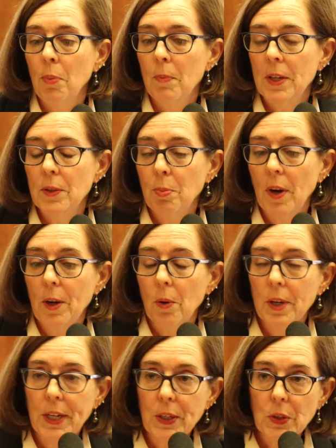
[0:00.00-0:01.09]
his
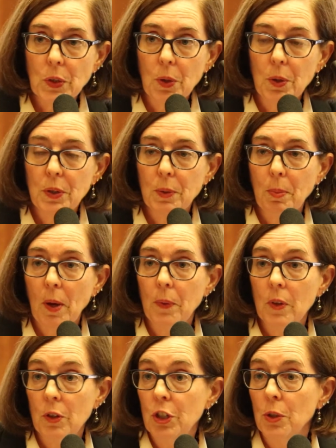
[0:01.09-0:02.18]
priority concern is
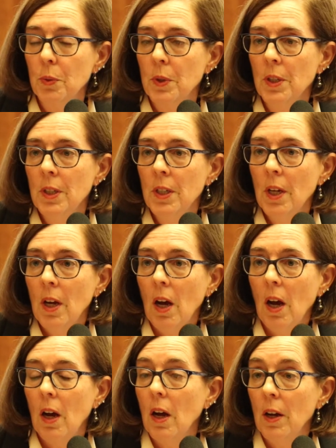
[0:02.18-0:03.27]
about the children
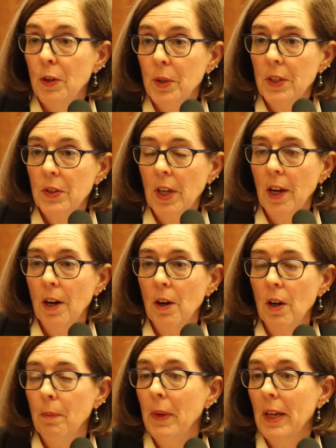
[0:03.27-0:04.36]
under his
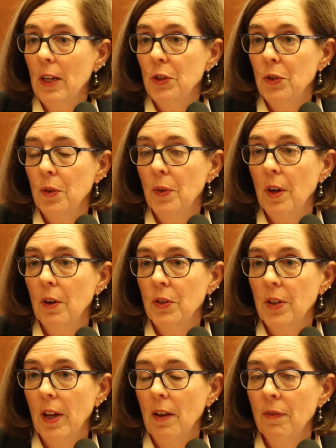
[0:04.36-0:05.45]
care and making sure they're
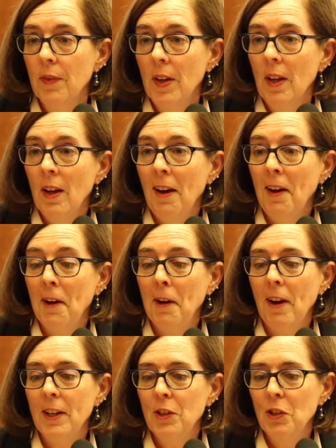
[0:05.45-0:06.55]
safe.
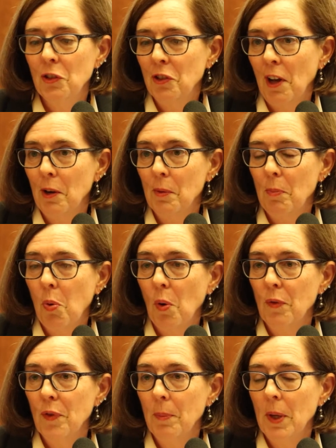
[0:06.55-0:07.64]
I just got a
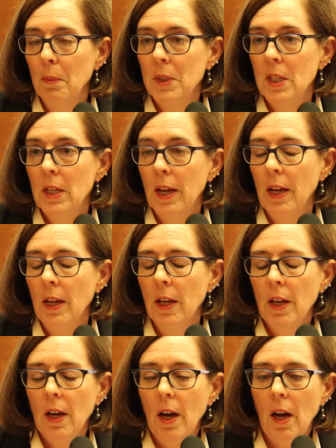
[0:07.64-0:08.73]
report from him today
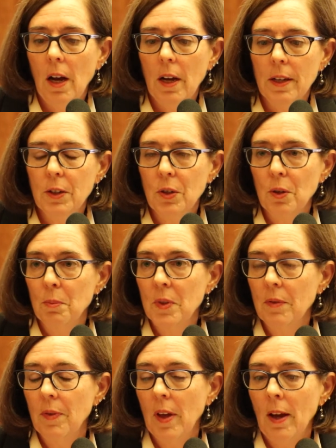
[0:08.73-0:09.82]
in terms
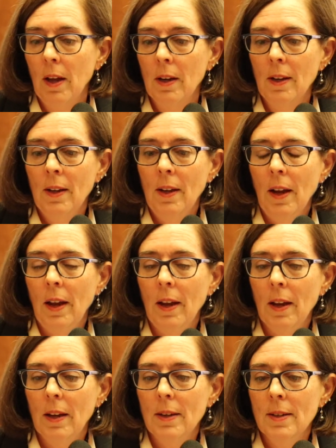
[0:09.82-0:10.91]
of that.
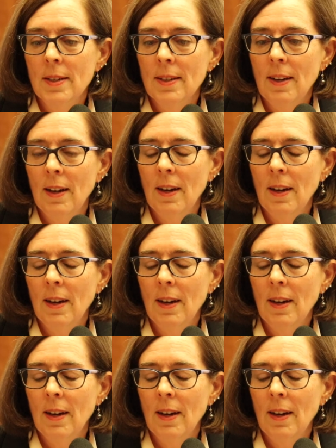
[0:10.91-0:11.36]
And